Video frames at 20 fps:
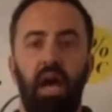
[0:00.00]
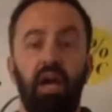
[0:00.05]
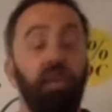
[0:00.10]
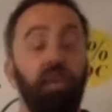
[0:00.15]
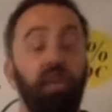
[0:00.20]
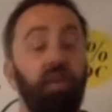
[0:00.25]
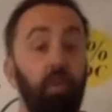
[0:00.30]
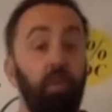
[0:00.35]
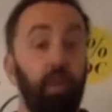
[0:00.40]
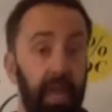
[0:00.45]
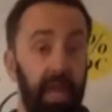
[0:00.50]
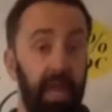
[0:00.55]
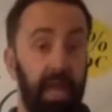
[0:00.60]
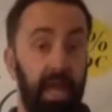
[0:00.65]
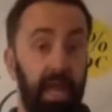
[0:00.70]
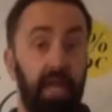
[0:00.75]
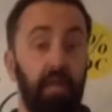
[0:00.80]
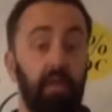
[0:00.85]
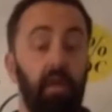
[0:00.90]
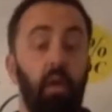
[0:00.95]
You
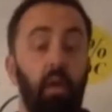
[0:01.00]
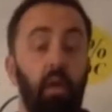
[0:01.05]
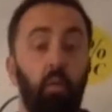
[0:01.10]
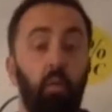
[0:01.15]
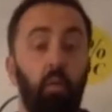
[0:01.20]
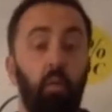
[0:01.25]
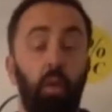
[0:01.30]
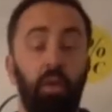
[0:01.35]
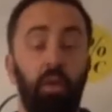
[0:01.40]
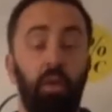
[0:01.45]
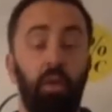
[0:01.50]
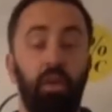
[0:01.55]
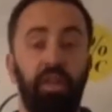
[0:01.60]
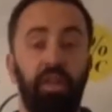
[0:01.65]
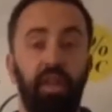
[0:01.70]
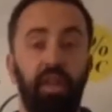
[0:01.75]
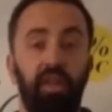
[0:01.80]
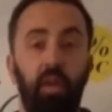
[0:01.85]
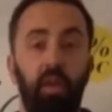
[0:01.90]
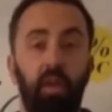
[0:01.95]
can. One
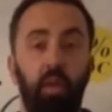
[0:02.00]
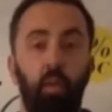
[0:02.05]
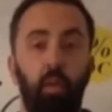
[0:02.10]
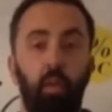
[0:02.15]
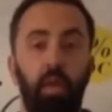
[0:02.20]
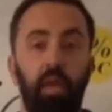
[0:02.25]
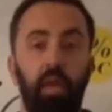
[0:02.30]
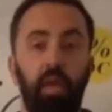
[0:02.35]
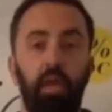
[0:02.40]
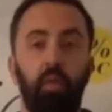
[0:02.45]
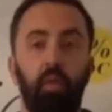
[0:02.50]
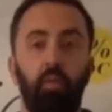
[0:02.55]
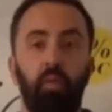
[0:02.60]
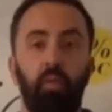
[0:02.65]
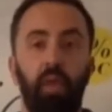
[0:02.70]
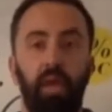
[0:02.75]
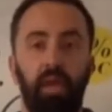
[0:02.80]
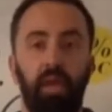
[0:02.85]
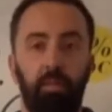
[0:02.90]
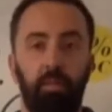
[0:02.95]
thing that we
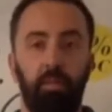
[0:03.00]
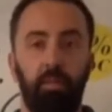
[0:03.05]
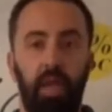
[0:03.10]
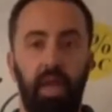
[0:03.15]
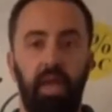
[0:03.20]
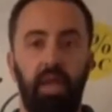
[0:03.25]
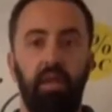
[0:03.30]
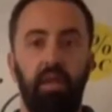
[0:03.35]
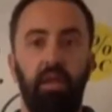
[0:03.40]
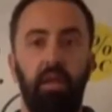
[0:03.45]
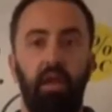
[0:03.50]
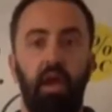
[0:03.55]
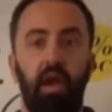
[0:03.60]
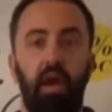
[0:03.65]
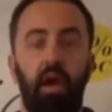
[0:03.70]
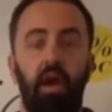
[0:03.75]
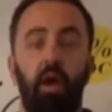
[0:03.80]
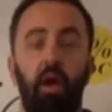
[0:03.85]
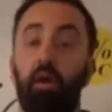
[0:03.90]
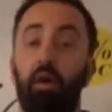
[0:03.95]
recommend
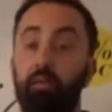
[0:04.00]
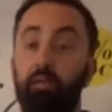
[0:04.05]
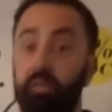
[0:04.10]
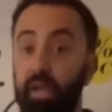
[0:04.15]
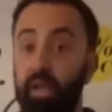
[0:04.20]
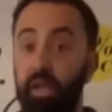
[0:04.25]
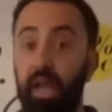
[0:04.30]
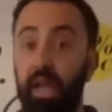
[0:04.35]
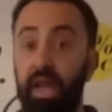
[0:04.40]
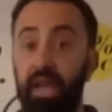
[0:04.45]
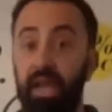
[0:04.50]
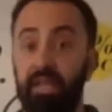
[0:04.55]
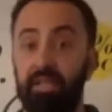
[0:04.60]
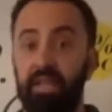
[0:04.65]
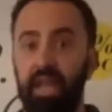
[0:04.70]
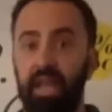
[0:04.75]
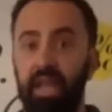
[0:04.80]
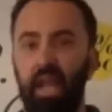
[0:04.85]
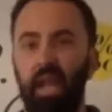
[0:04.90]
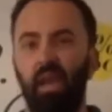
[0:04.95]
often
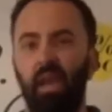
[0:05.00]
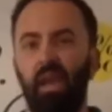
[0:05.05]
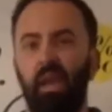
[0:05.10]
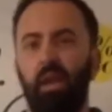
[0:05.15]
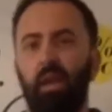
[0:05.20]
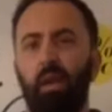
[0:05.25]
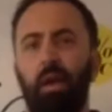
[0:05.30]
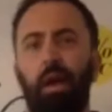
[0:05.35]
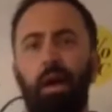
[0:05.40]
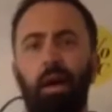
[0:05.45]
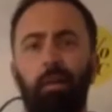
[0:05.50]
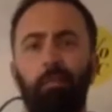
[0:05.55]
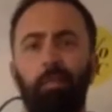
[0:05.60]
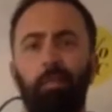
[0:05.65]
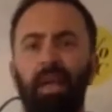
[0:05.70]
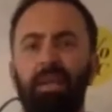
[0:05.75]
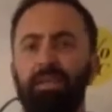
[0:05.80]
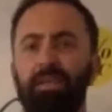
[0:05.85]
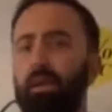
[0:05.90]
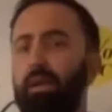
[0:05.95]
as a
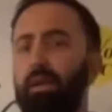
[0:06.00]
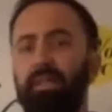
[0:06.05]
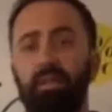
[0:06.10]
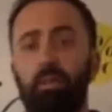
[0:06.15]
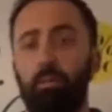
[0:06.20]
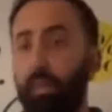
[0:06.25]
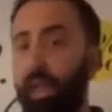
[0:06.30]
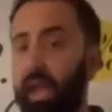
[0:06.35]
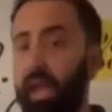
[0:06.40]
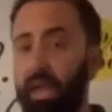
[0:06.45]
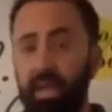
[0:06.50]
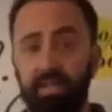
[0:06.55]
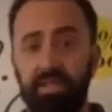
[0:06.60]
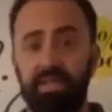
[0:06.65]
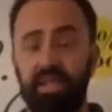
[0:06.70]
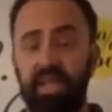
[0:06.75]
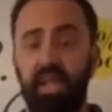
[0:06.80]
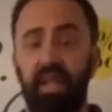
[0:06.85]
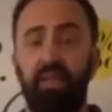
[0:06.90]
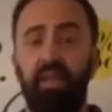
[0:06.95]

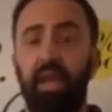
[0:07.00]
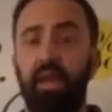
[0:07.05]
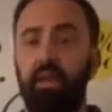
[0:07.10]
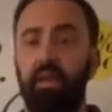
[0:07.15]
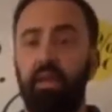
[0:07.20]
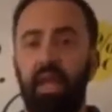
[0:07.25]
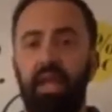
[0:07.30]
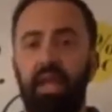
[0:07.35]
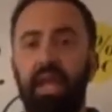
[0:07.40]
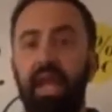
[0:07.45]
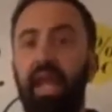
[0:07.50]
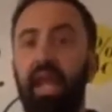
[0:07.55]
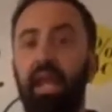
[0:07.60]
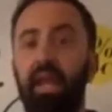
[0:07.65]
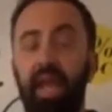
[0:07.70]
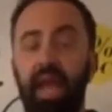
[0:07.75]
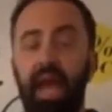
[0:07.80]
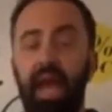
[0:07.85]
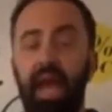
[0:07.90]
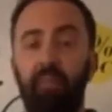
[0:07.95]
maintenance thing that
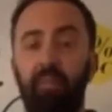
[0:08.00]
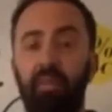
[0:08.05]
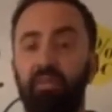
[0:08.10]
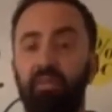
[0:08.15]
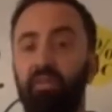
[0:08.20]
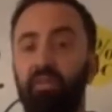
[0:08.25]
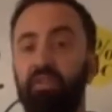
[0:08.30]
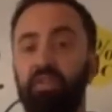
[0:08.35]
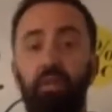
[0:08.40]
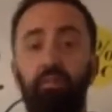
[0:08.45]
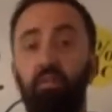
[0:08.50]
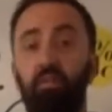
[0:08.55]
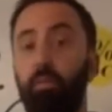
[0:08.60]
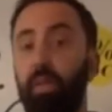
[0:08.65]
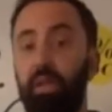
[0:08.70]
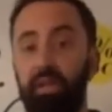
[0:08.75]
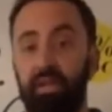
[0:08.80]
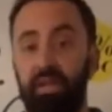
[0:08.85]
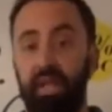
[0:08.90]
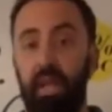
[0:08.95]
can happen if there's ever
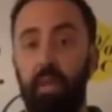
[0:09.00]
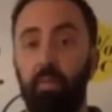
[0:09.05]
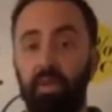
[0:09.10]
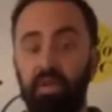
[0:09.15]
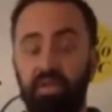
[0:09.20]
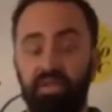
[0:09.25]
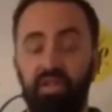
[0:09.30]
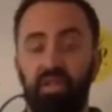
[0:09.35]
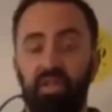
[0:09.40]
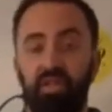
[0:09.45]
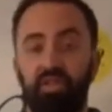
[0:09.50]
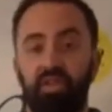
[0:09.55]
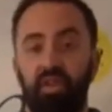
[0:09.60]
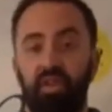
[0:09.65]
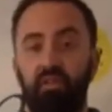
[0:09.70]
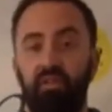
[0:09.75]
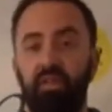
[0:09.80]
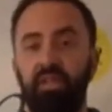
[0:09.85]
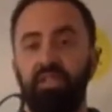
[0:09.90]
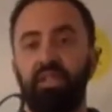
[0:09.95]
been damage to the
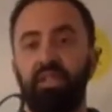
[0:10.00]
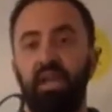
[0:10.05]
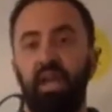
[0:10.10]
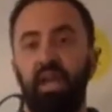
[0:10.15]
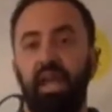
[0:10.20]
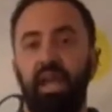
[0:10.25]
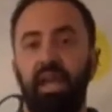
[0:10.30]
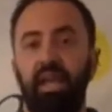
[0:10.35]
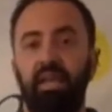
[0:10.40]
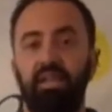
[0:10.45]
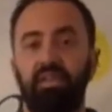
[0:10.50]
surface is